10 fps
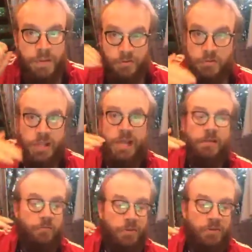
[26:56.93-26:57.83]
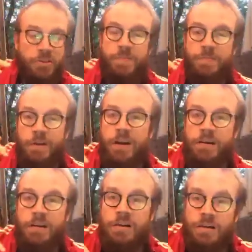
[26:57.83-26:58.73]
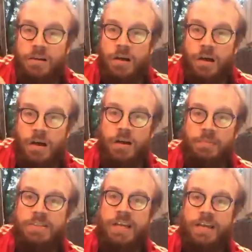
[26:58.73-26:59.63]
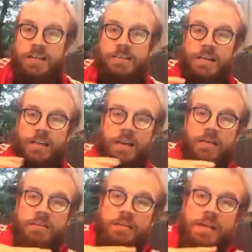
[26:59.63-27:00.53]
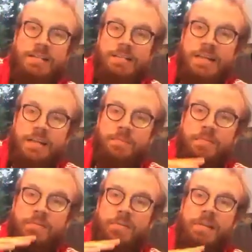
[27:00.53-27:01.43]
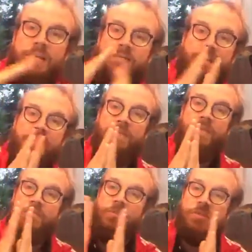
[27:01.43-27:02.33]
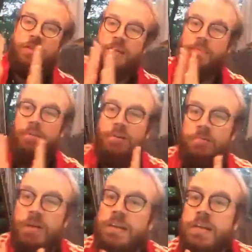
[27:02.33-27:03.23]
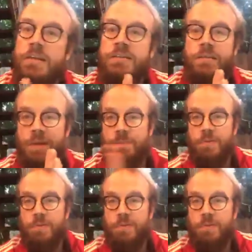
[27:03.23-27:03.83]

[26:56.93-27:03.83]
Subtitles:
and what those people are I'm saying, it's like the class is getting pulled, like the fucking Velcro is getting pulled. Well, some get pulled